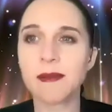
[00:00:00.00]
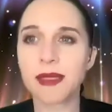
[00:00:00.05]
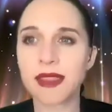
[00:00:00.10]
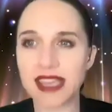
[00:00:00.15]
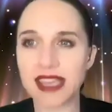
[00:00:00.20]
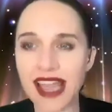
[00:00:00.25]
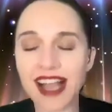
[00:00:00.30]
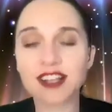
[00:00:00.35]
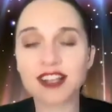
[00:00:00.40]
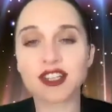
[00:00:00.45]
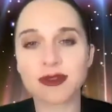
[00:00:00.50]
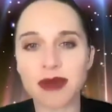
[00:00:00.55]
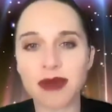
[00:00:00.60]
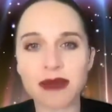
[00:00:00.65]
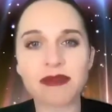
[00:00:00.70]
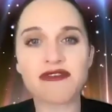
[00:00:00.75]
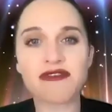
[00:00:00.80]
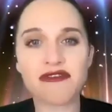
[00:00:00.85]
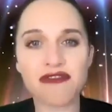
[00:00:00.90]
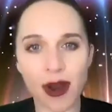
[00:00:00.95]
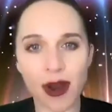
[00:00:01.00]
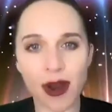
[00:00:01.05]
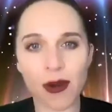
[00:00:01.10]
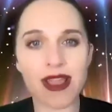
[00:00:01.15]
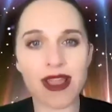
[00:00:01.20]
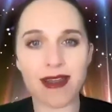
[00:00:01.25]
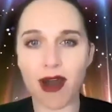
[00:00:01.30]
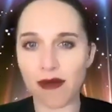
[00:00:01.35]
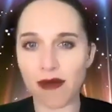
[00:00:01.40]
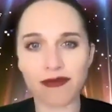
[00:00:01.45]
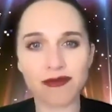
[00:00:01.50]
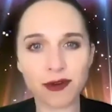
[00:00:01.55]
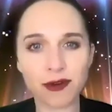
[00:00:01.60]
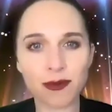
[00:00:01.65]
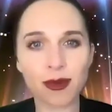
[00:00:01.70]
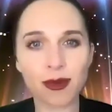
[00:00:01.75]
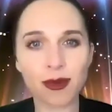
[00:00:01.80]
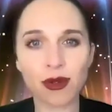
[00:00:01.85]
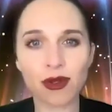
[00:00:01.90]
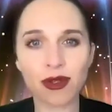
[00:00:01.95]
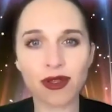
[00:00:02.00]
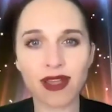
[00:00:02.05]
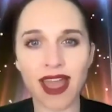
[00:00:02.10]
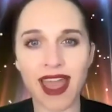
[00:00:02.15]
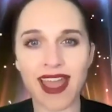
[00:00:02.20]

he actually made me very comfortable